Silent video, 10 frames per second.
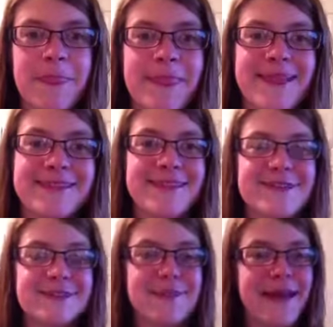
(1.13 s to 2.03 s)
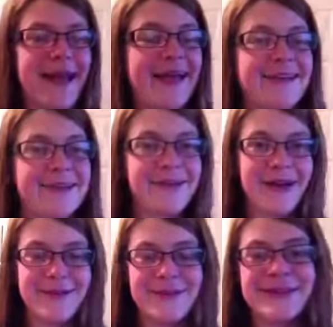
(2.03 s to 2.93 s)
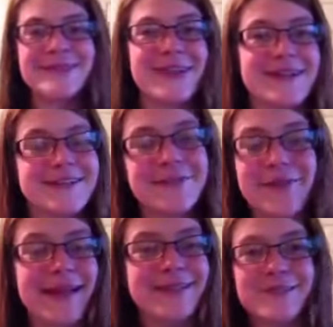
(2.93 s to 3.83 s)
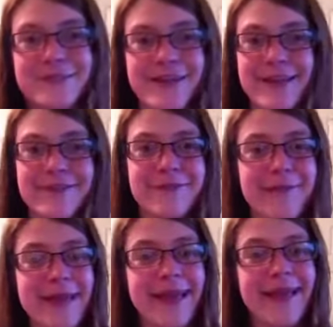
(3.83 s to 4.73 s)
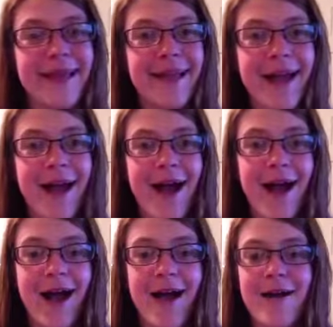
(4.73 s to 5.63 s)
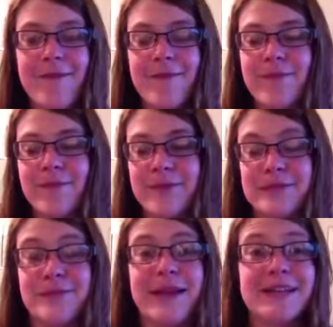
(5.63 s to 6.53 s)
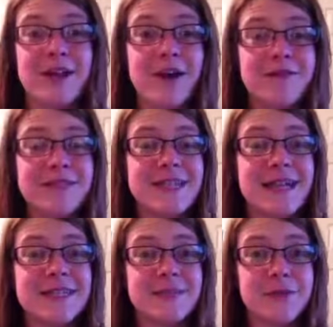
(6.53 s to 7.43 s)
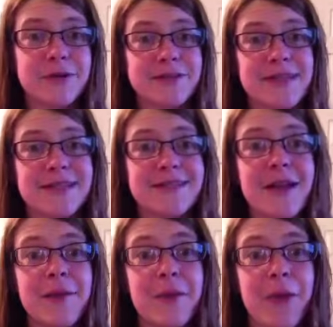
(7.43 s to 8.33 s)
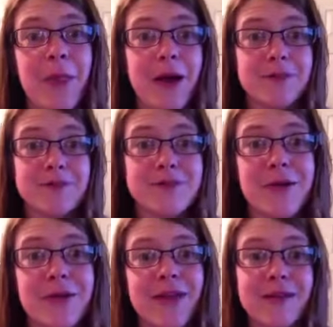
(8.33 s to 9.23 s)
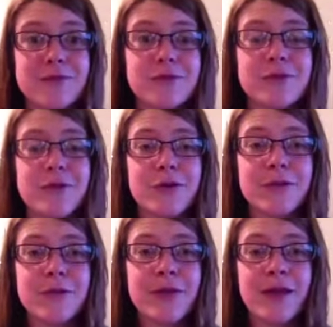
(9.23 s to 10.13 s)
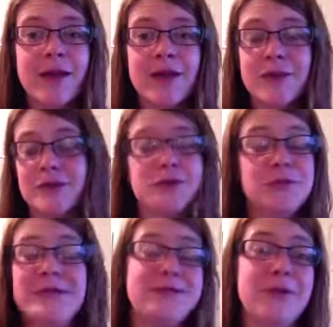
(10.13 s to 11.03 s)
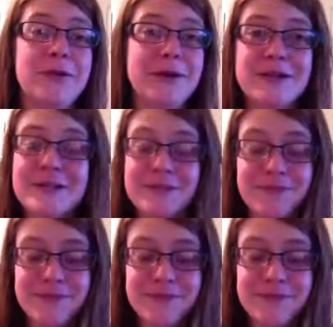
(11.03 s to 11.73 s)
this year has been an incredibly transformational year for me, which has been a tough and challenging process, but one that I'm so thankful for. God has taught me so much.